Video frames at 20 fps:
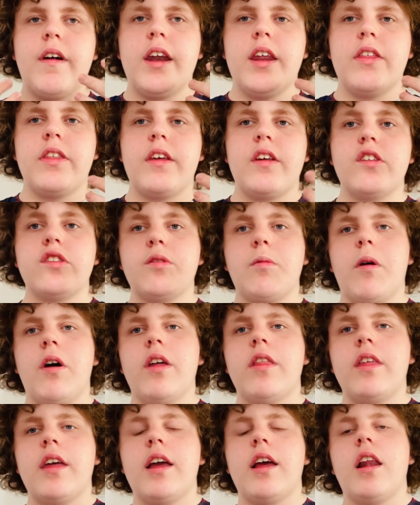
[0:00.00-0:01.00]
anything, so
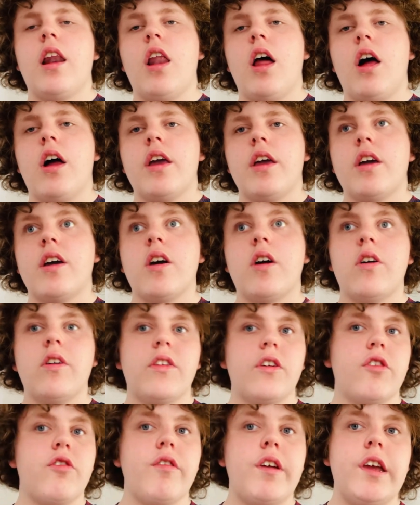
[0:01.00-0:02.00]
I think, like
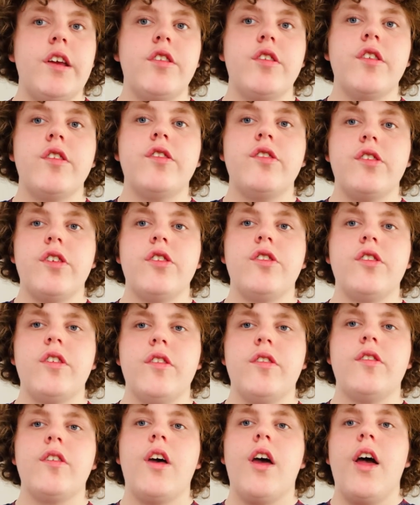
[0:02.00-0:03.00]
other creatures such
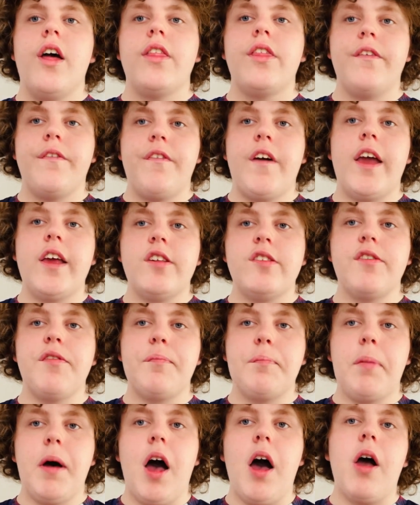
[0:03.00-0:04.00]
as the face
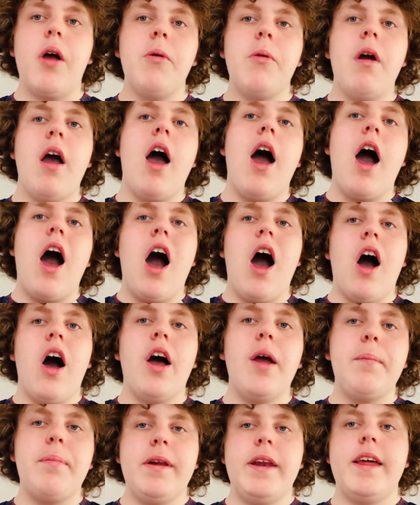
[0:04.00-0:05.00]
of Bo,
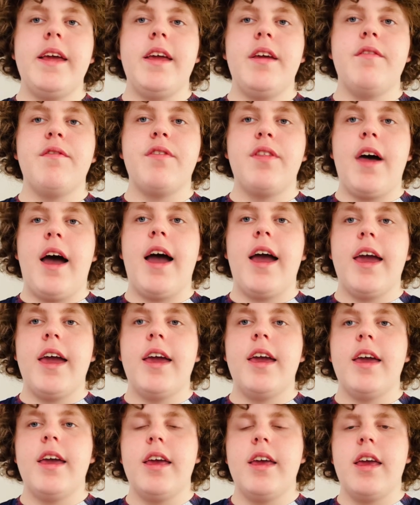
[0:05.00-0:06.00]
I believe that
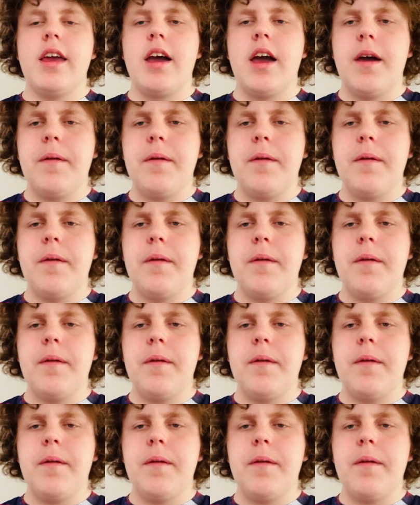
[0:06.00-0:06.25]
he